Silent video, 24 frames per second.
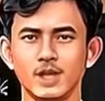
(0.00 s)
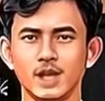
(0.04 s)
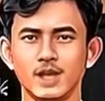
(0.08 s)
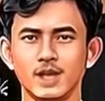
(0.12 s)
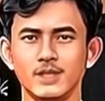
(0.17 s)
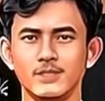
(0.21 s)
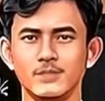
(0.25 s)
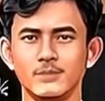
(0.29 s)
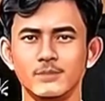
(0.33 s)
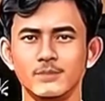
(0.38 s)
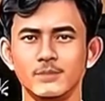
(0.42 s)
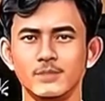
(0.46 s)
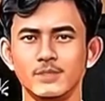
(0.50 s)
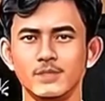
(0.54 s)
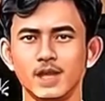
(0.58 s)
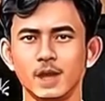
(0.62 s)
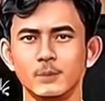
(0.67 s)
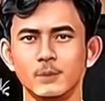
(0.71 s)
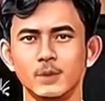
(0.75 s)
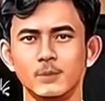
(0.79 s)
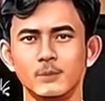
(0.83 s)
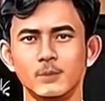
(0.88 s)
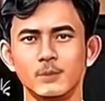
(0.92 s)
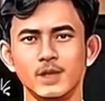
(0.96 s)
DR
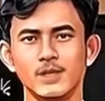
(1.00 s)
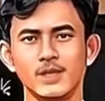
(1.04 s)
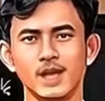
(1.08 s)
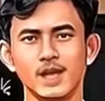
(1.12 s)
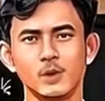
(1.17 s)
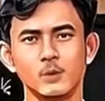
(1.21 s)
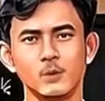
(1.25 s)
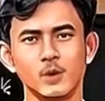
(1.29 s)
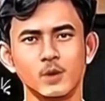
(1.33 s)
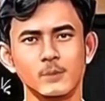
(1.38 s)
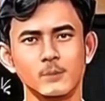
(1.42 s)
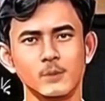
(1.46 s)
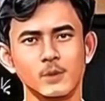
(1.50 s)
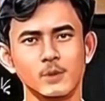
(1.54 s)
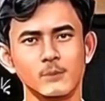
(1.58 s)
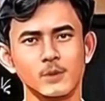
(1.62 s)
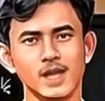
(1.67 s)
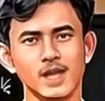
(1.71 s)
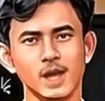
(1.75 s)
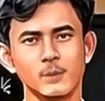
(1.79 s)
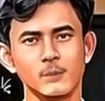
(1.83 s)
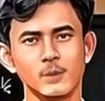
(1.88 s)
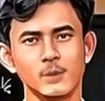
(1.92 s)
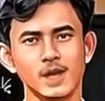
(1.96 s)
plans are not only in
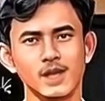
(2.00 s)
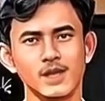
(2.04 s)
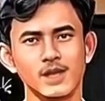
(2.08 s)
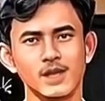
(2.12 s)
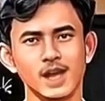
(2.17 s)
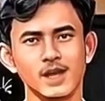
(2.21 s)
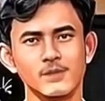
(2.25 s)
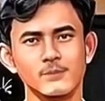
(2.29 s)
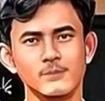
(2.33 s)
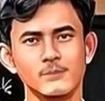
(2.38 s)
place,